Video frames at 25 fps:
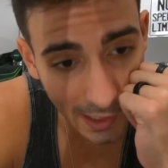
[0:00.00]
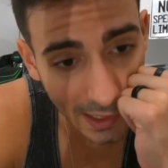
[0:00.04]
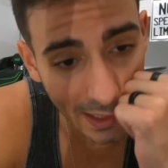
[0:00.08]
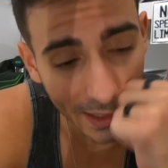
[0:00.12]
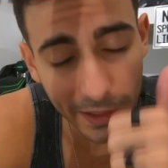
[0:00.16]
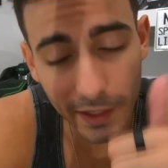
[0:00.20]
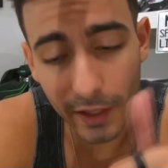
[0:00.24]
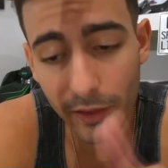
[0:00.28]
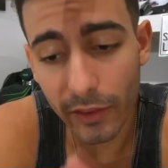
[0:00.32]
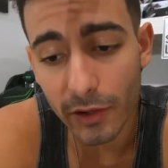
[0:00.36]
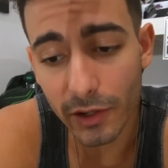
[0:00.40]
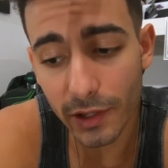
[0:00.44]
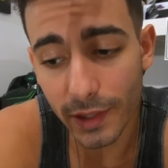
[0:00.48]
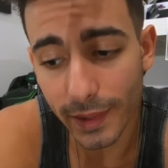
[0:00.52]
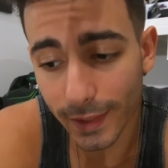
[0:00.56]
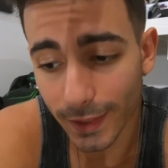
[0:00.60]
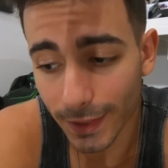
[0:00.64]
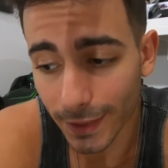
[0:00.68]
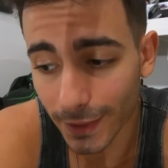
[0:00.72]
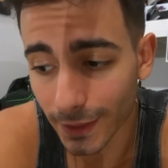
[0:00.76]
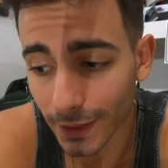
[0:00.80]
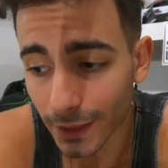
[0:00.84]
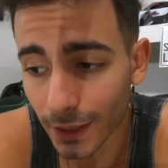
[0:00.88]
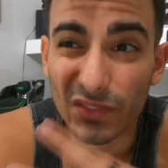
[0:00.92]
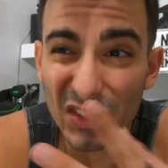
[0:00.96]
Another
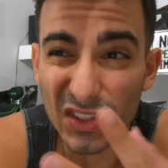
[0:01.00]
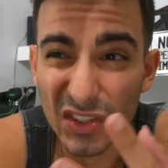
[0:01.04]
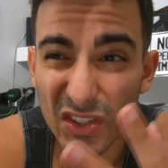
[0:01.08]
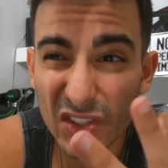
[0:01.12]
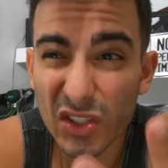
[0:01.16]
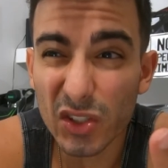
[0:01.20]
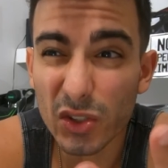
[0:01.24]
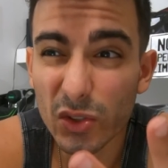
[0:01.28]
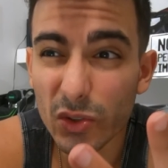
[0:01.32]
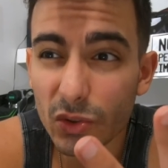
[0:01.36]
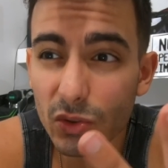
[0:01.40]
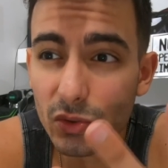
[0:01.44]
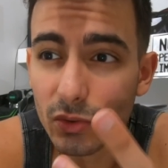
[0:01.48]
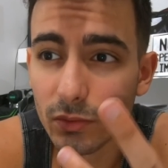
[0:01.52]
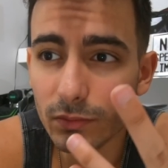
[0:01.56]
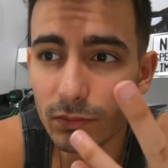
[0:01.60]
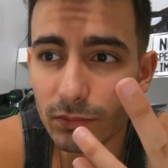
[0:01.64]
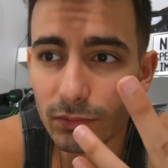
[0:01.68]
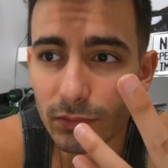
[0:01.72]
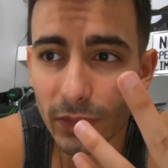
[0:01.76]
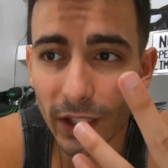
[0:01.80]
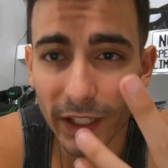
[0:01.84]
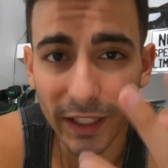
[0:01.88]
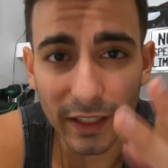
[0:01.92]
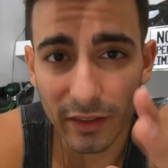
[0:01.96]
thing, the
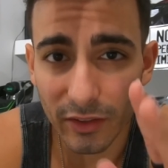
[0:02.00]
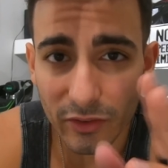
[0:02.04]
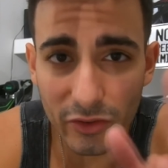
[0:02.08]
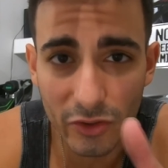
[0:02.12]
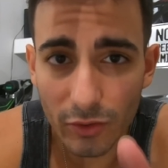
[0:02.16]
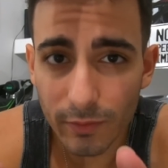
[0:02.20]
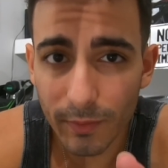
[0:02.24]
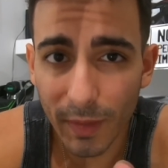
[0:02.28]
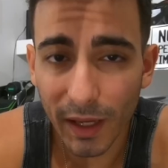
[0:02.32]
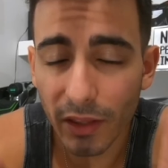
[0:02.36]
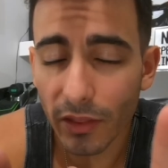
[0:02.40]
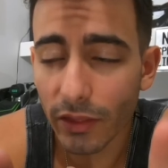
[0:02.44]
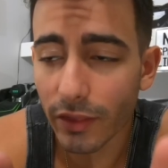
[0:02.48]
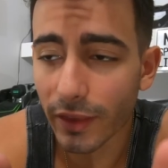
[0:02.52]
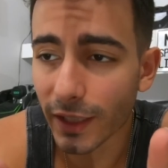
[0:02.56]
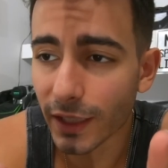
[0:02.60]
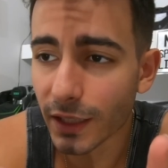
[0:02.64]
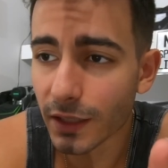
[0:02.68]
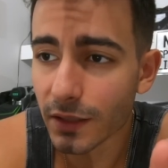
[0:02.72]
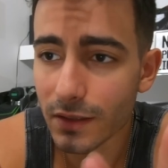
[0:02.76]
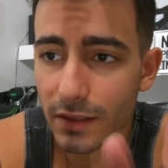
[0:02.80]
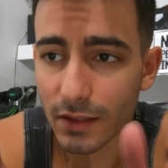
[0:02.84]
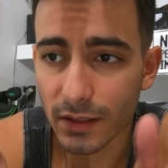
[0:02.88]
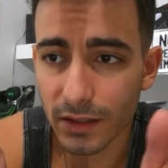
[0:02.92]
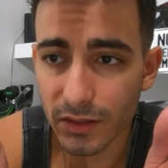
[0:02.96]
two main
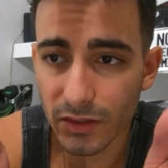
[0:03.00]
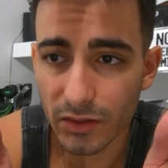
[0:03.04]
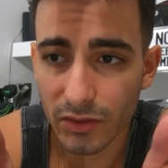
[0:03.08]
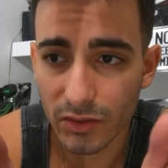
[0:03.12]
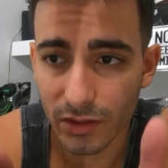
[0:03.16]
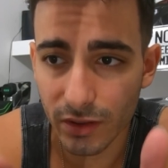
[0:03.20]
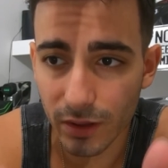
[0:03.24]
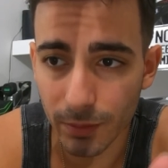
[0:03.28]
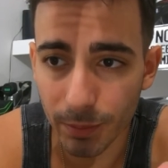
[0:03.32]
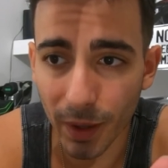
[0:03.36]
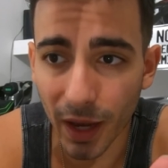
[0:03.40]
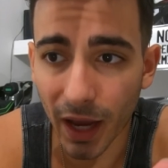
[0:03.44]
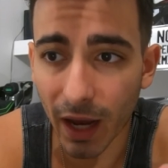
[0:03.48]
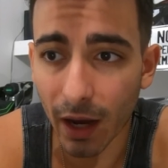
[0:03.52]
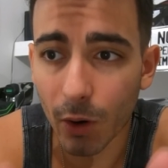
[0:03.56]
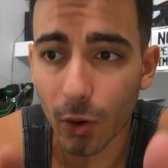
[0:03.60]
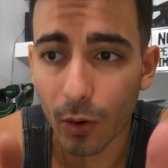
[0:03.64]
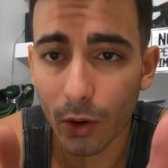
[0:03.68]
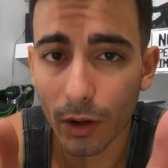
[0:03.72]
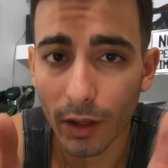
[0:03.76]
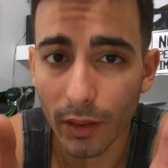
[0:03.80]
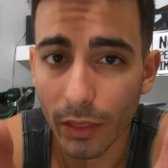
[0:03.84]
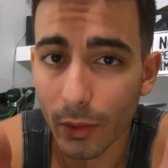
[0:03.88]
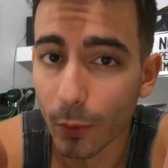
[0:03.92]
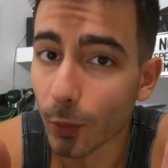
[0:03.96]
things is the
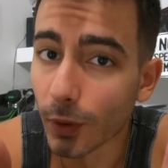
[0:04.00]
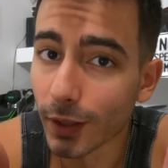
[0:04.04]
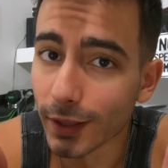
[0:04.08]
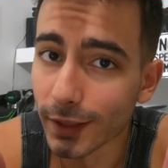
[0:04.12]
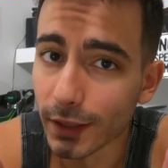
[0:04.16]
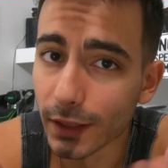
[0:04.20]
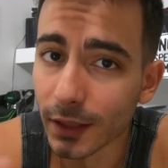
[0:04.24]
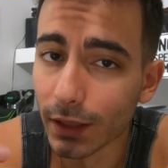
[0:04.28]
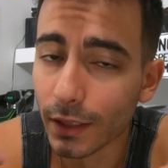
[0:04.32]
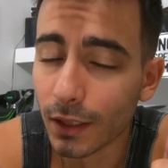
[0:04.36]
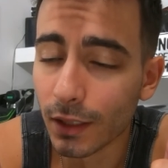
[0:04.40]
power and the weight.